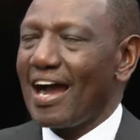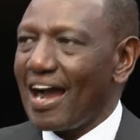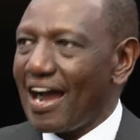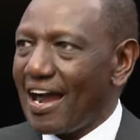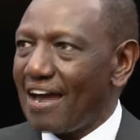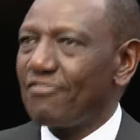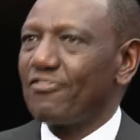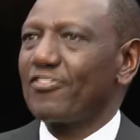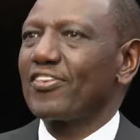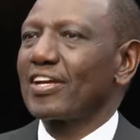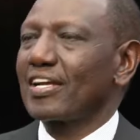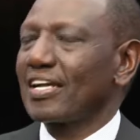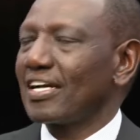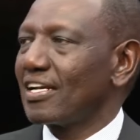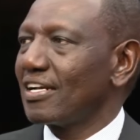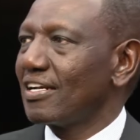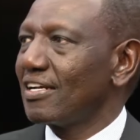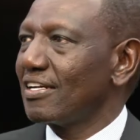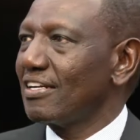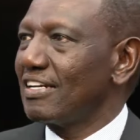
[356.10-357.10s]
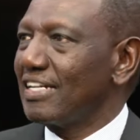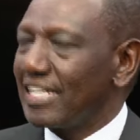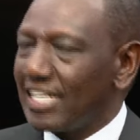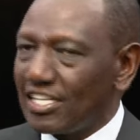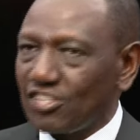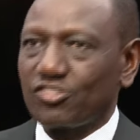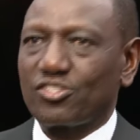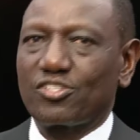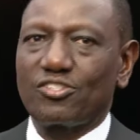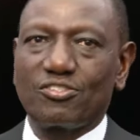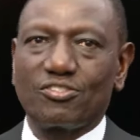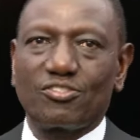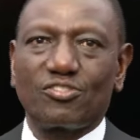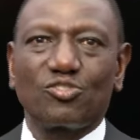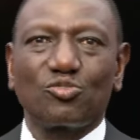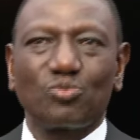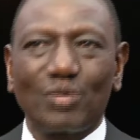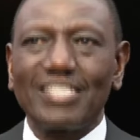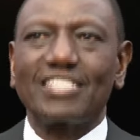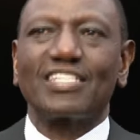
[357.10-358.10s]
African nations,
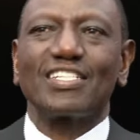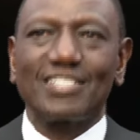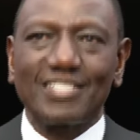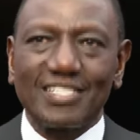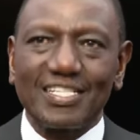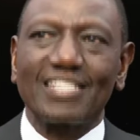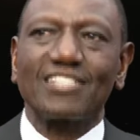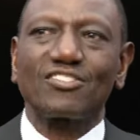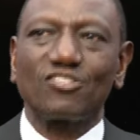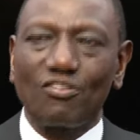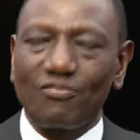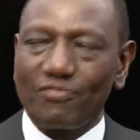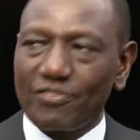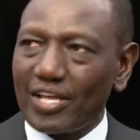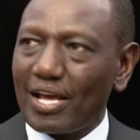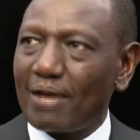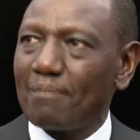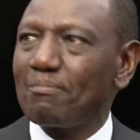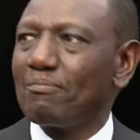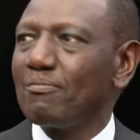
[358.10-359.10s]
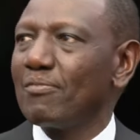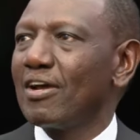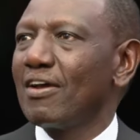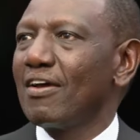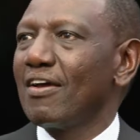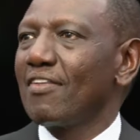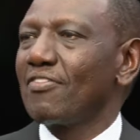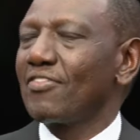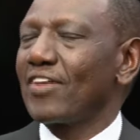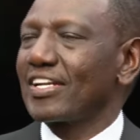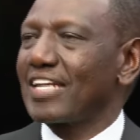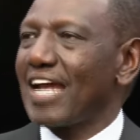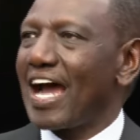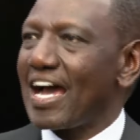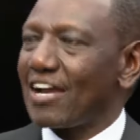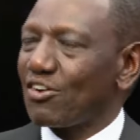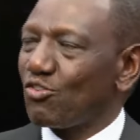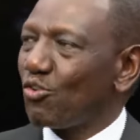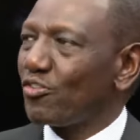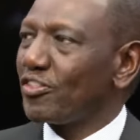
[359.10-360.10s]
26 of them that
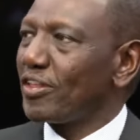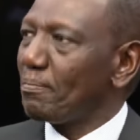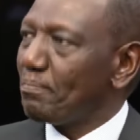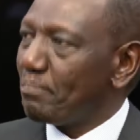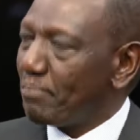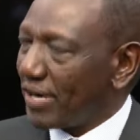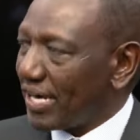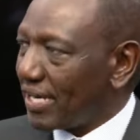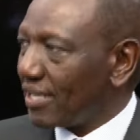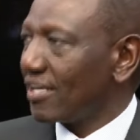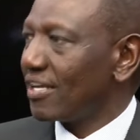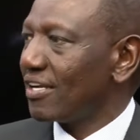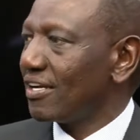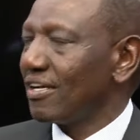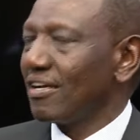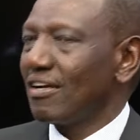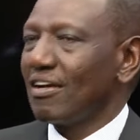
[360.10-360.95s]
are on the brink